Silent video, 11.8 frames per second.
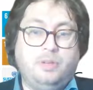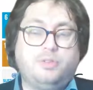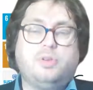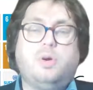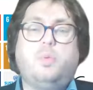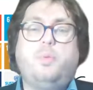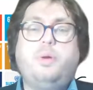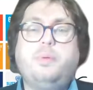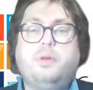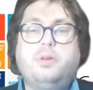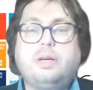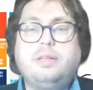So we
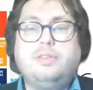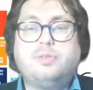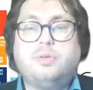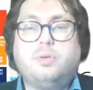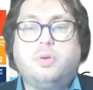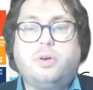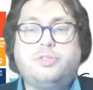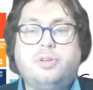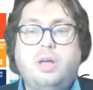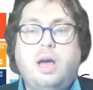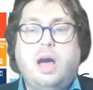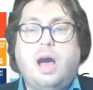will look in this course
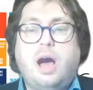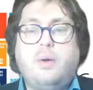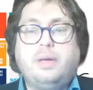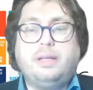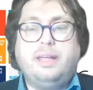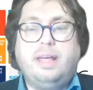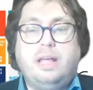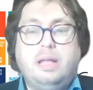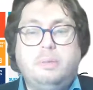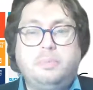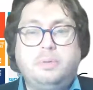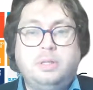how we can
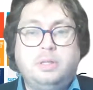help